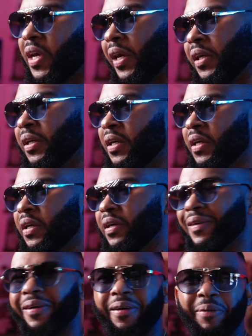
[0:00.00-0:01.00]
Hey,
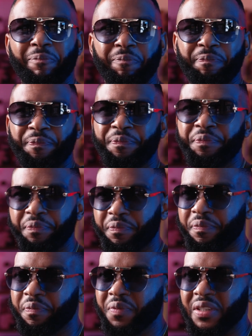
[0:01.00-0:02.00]
um,
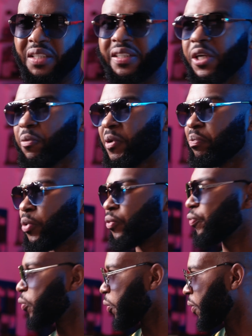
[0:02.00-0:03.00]
let's say you've been booked
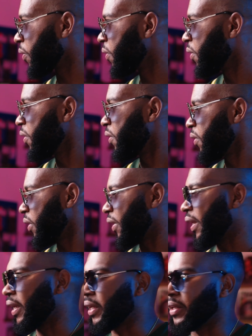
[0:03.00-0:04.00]
for a
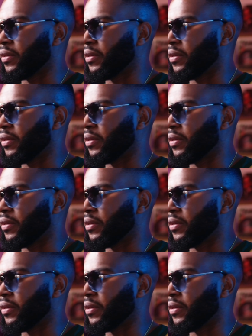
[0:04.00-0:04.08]
gig